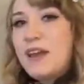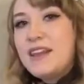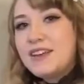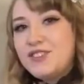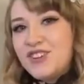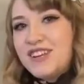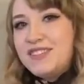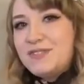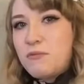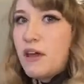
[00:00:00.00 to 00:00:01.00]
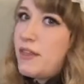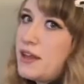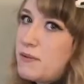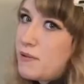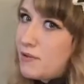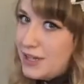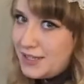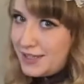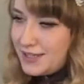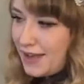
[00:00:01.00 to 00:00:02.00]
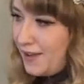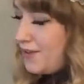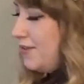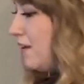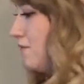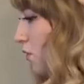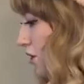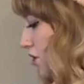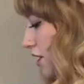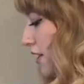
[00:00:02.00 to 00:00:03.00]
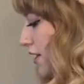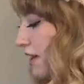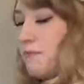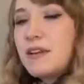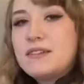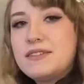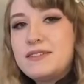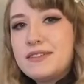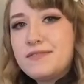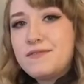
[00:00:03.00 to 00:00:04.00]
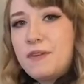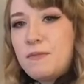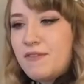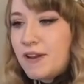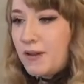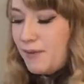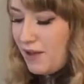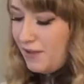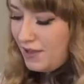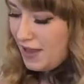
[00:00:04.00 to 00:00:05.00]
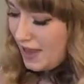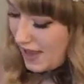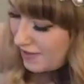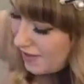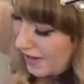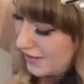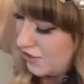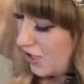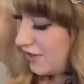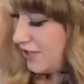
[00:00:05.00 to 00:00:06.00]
next dress is one that I'm going to sell, unfortunately, because it doesn't fit me very well, and that is Chocolate